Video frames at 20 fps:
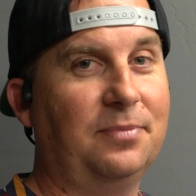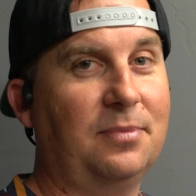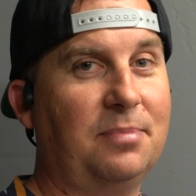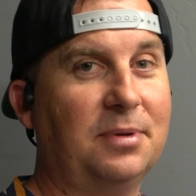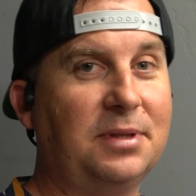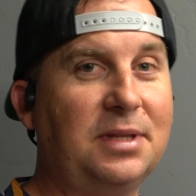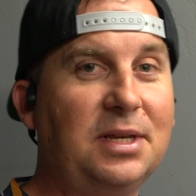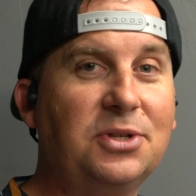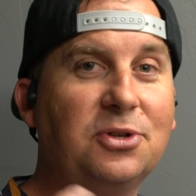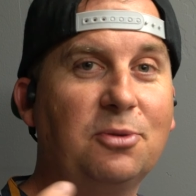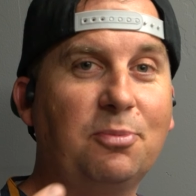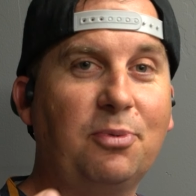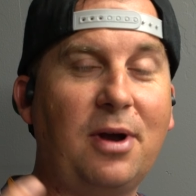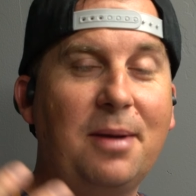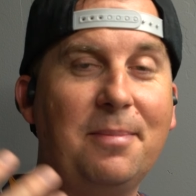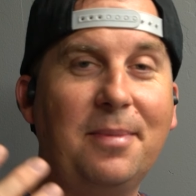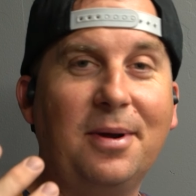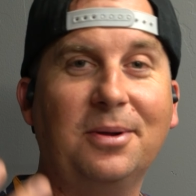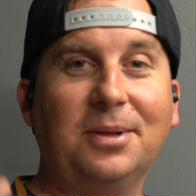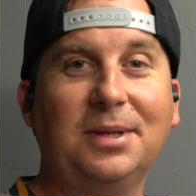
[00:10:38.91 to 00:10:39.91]
But these are
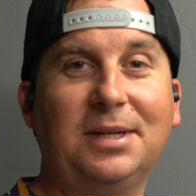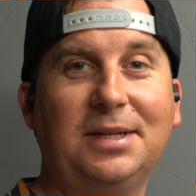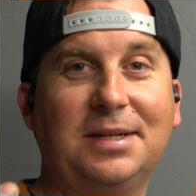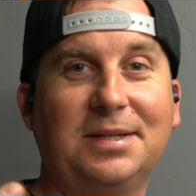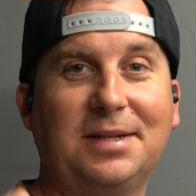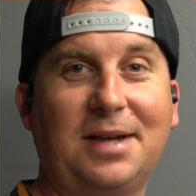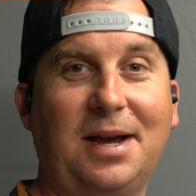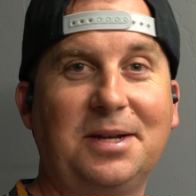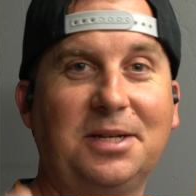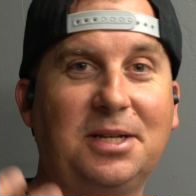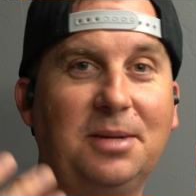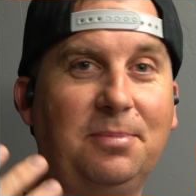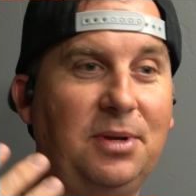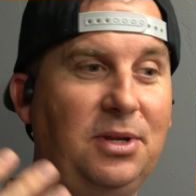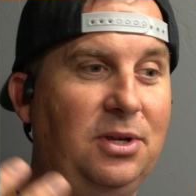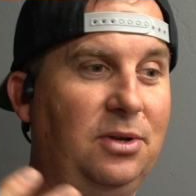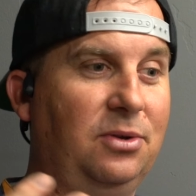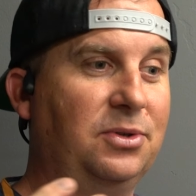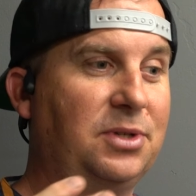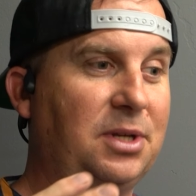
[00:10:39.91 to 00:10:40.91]
primarily designed to be
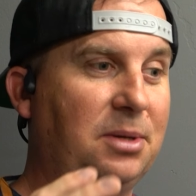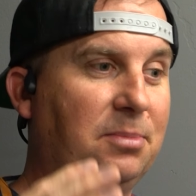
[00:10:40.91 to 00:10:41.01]
used